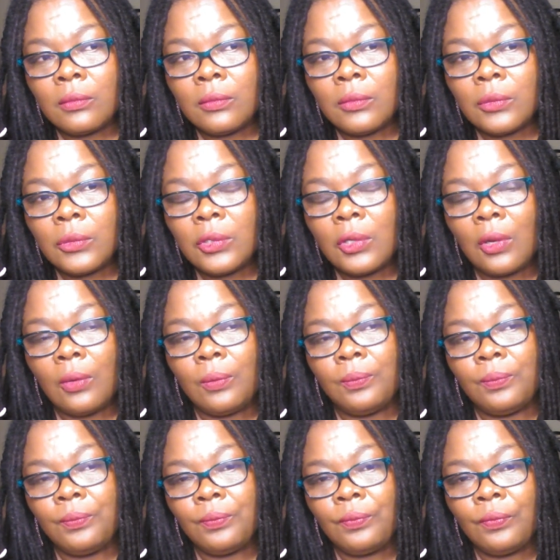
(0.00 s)
So,
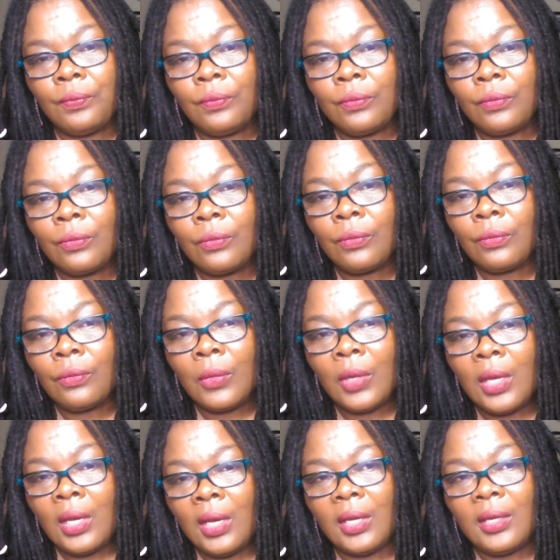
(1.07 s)

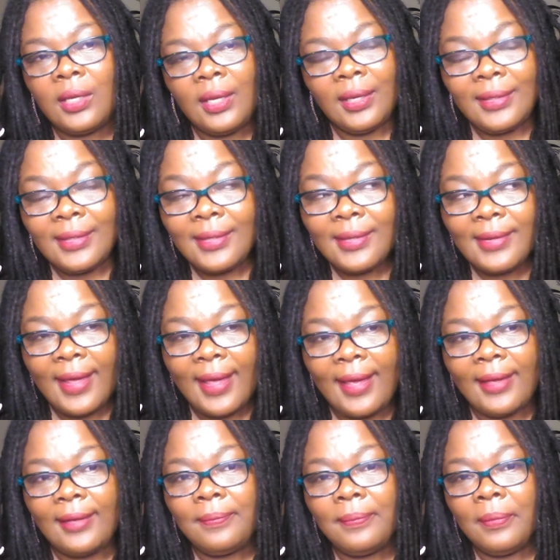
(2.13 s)
in the end of the day,